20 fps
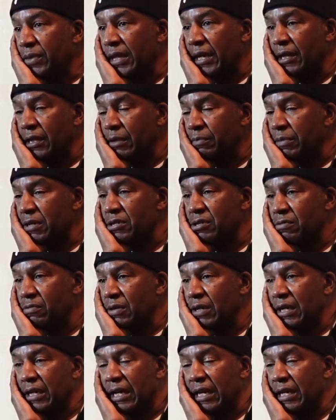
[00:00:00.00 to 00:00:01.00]

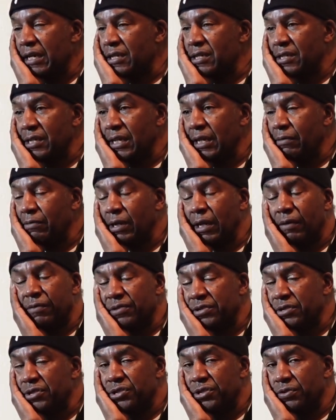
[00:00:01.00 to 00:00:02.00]
elementary, and I didn't see it when I was
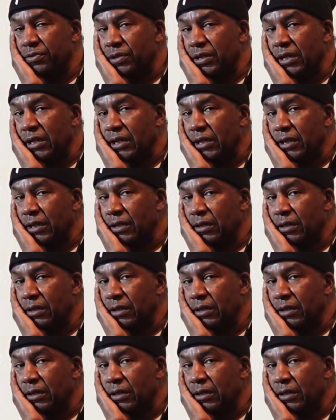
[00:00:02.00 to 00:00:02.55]
in junior high.